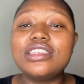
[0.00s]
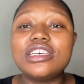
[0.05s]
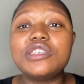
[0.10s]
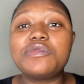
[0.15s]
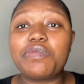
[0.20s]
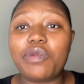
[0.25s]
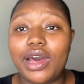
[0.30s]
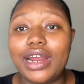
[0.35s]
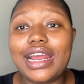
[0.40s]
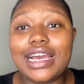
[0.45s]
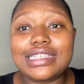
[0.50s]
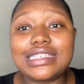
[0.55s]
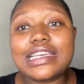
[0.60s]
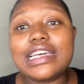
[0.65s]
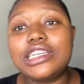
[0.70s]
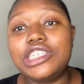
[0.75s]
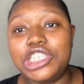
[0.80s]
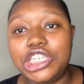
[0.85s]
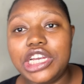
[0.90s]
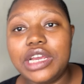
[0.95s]
these products
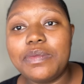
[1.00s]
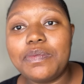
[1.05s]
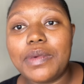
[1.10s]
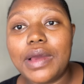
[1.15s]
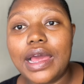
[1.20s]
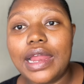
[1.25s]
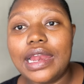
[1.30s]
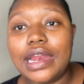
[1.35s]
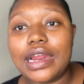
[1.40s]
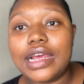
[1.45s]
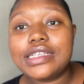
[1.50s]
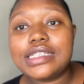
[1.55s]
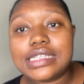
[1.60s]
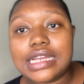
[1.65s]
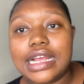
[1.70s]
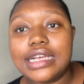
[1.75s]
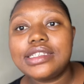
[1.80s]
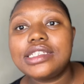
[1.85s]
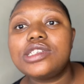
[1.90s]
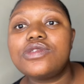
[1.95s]
are cheap let's
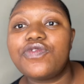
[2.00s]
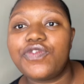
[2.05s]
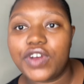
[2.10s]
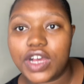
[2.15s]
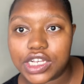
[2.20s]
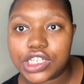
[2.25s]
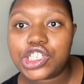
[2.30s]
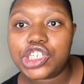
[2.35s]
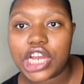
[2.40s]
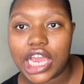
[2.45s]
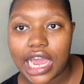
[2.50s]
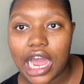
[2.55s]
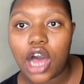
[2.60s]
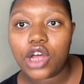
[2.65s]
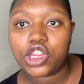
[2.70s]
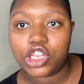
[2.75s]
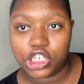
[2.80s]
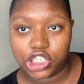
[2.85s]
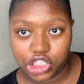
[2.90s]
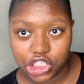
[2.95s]
let's first check
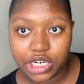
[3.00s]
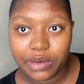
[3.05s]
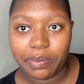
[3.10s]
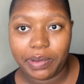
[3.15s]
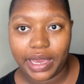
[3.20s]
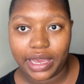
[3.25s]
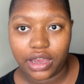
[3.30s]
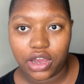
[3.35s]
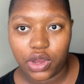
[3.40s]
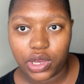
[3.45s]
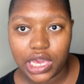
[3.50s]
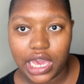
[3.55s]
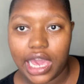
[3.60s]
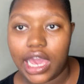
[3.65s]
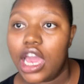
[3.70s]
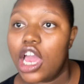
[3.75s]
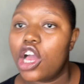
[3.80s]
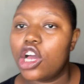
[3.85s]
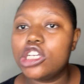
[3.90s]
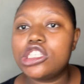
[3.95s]
out the shipping okay
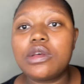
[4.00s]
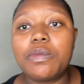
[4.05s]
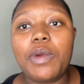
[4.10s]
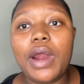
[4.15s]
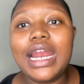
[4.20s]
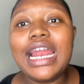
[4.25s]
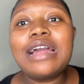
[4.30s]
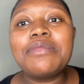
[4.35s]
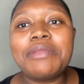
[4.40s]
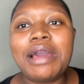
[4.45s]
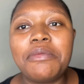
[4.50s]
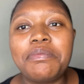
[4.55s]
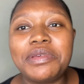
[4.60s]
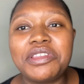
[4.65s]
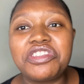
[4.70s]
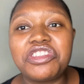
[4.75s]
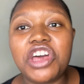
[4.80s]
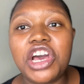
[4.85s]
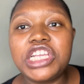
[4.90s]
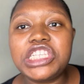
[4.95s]
because the product might be
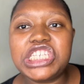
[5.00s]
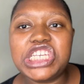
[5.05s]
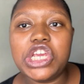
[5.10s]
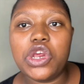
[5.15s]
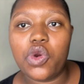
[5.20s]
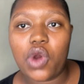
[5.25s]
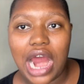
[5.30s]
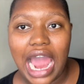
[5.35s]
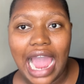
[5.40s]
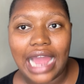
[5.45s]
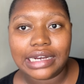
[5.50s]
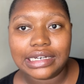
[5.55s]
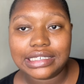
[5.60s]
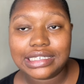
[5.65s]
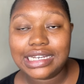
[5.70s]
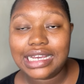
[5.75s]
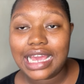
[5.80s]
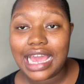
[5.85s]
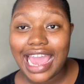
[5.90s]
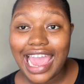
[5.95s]
30 rand
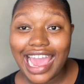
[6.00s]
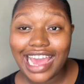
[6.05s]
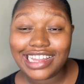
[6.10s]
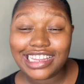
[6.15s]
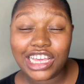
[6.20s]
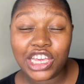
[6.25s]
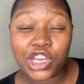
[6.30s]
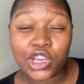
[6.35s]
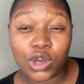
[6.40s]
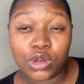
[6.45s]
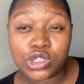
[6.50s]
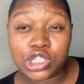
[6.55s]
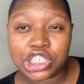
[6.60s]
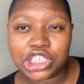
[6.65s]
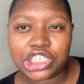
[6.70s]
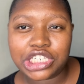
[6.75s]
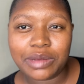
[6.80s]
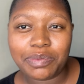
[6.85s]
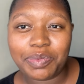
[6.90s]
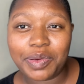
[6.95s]
and then you go to
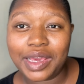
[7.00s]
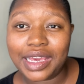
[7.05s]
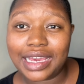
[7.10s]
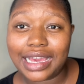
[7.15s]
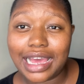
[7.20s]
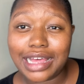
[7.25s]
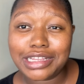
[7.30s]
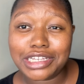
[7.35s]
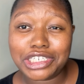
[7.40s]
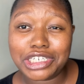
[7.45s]
shipping and the